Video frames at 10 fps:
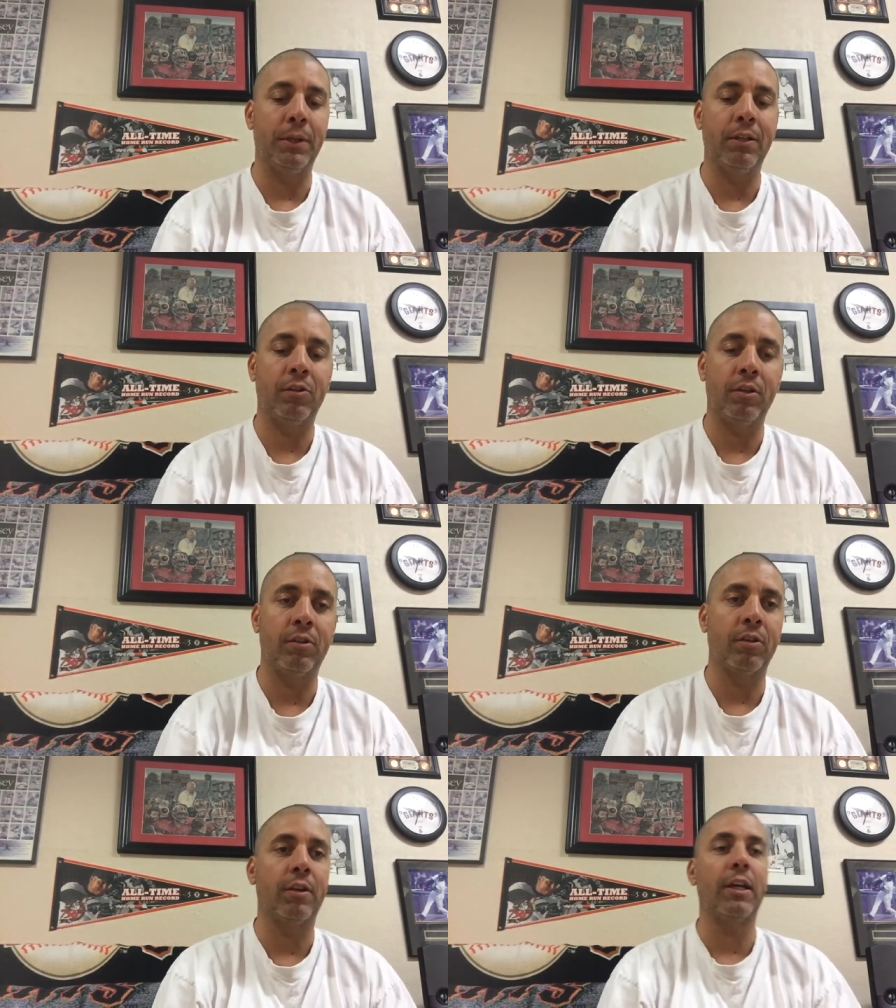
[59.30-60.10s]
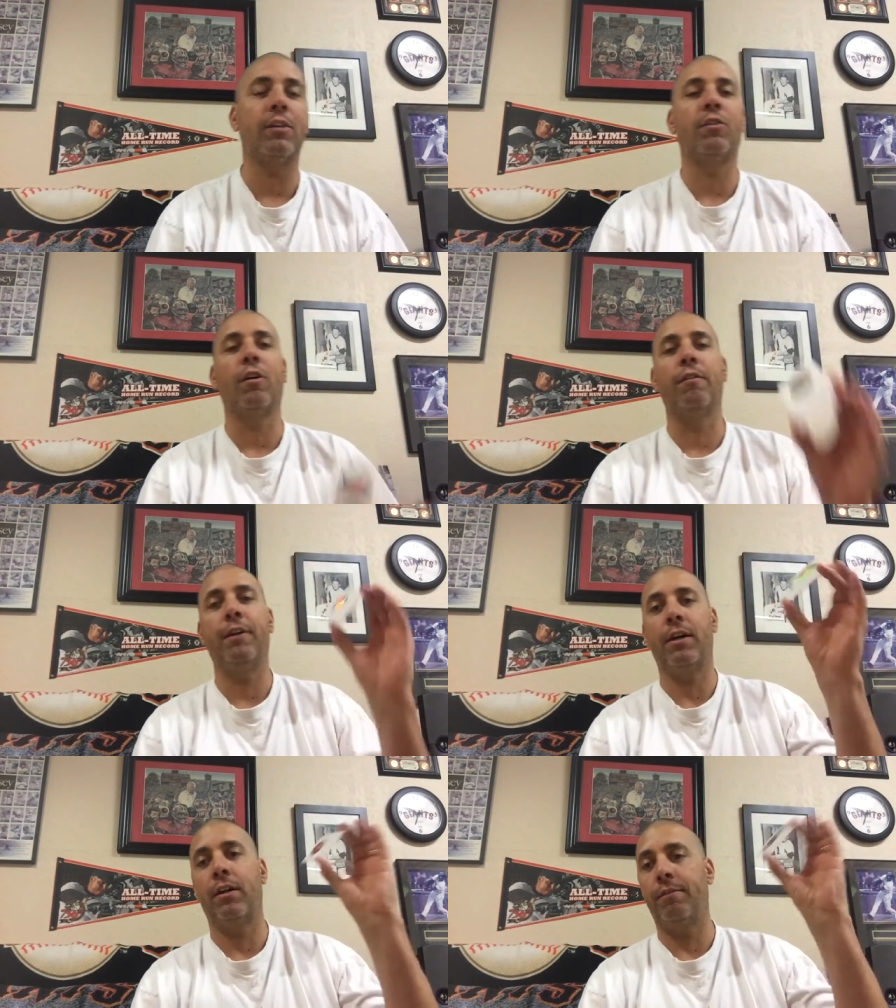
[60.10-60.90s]
PC. So thank you so
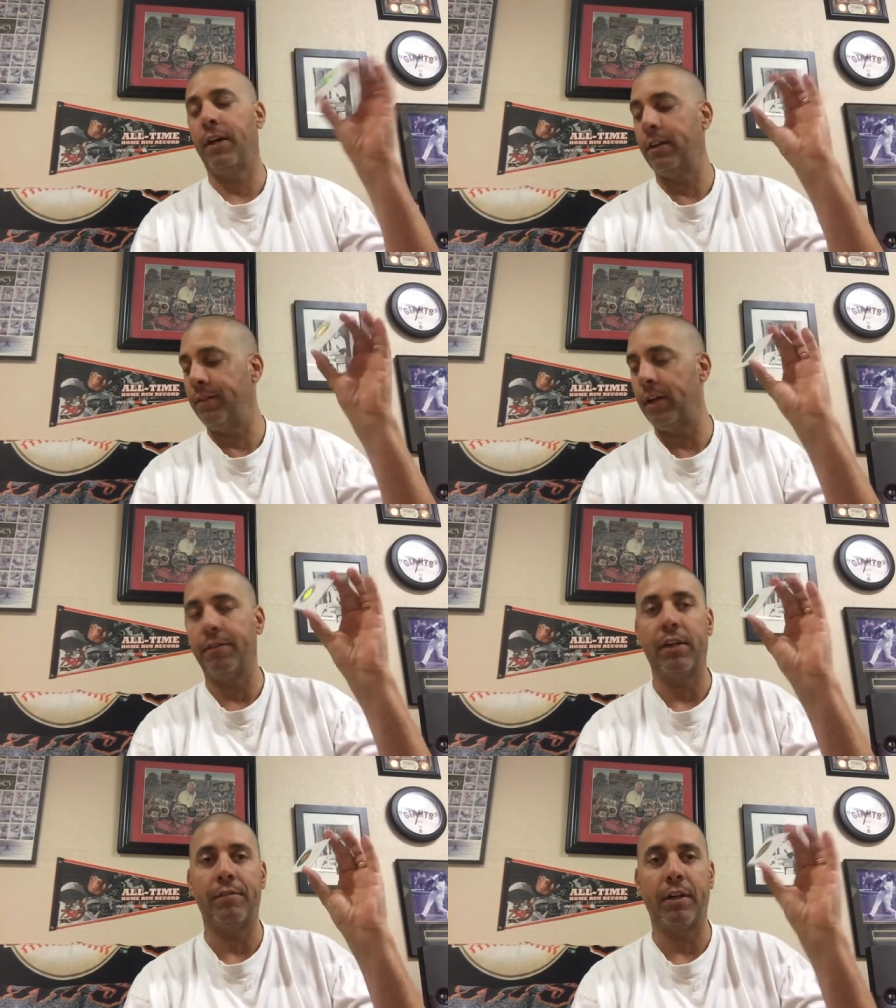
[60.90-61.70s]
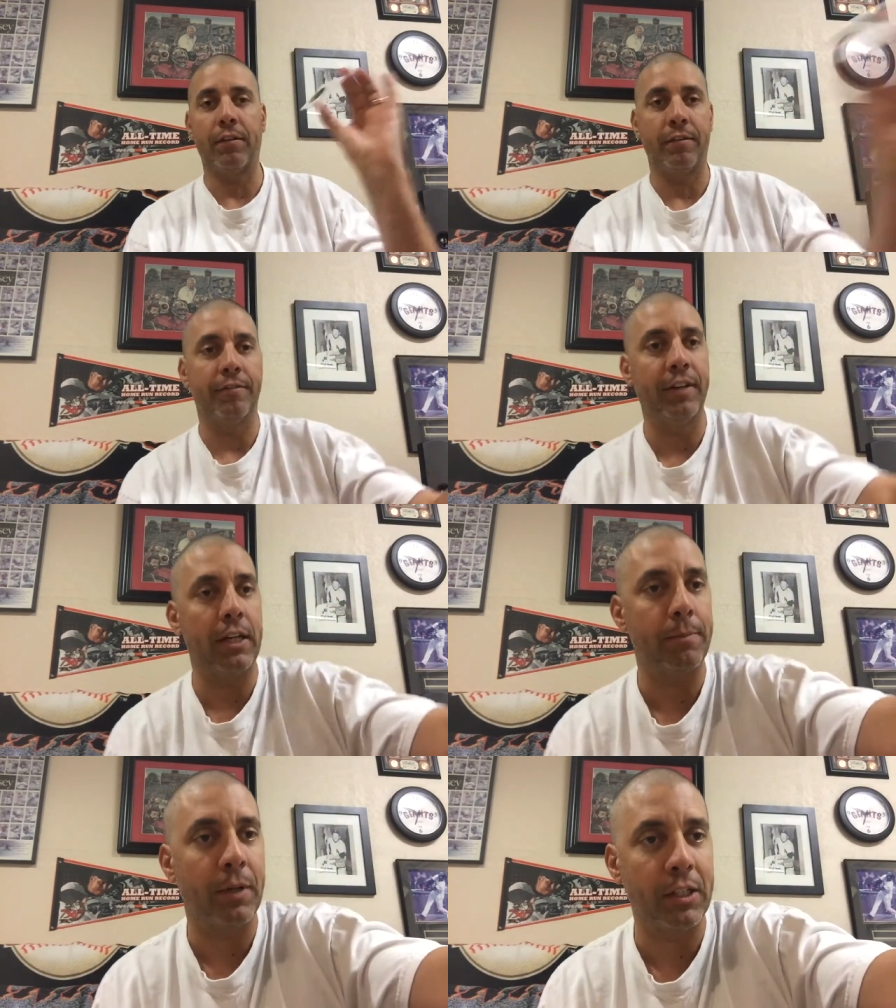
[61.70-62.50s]
very, very, very, very, very,
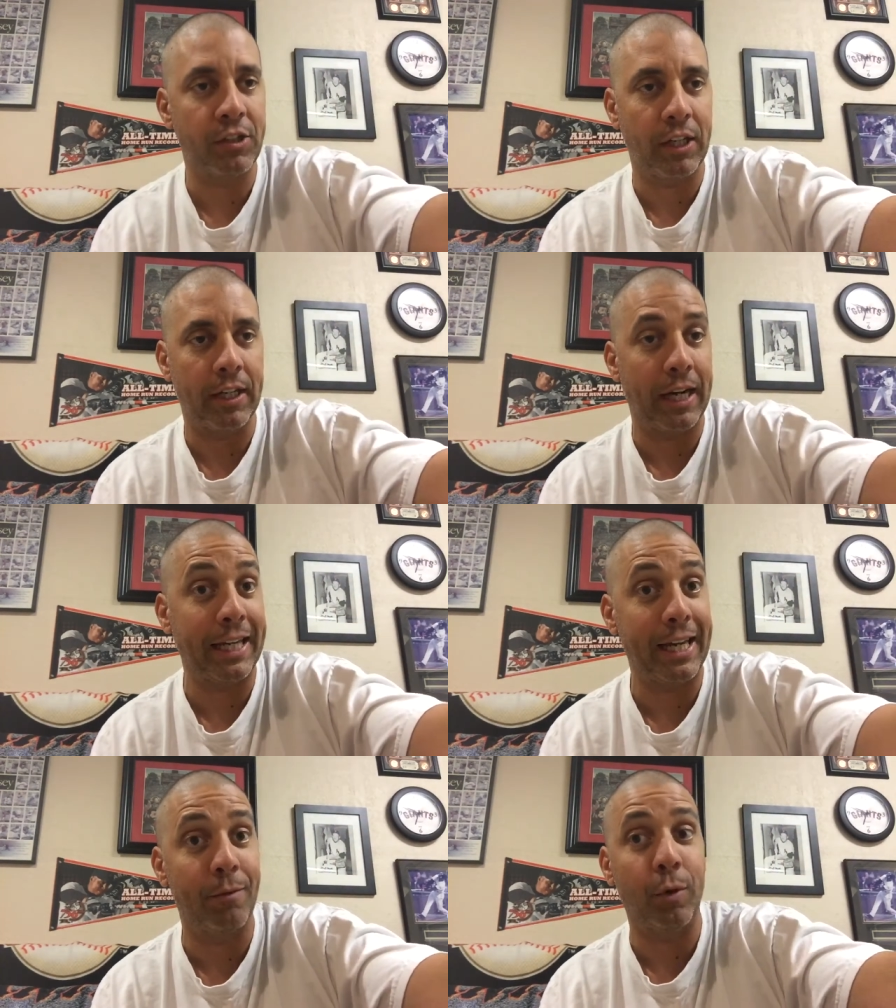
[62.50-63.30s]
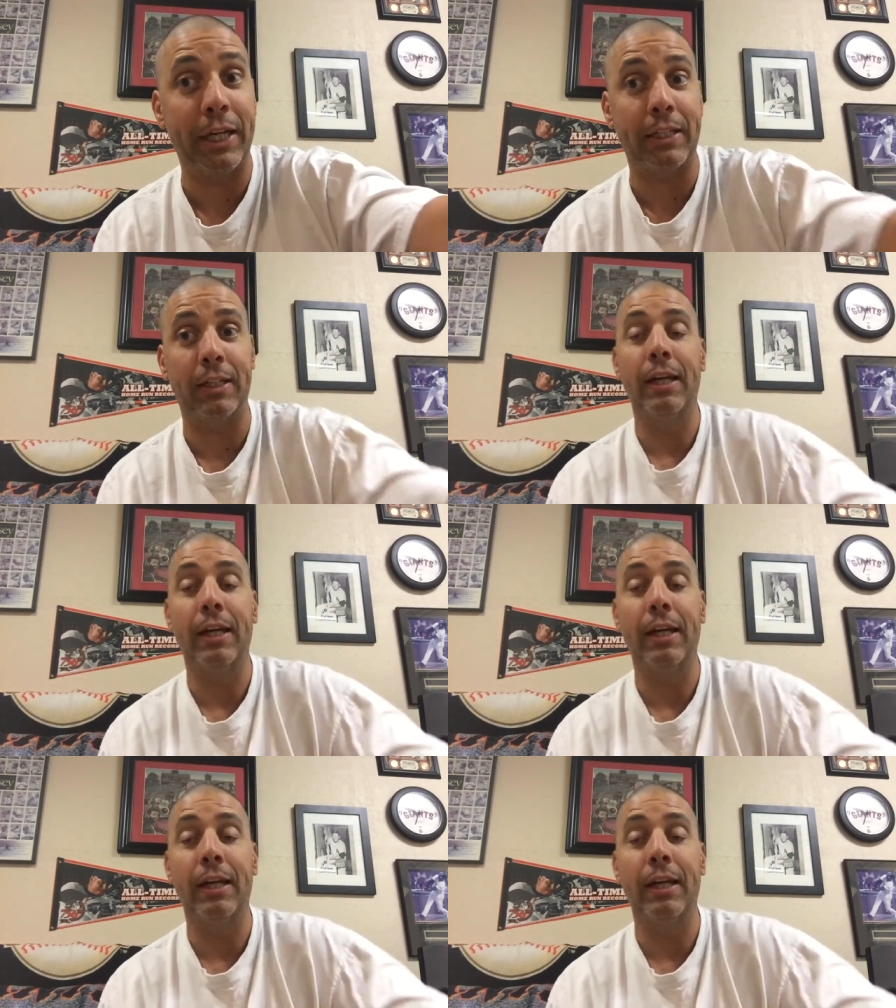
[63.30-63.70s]
very much. And I can't wait,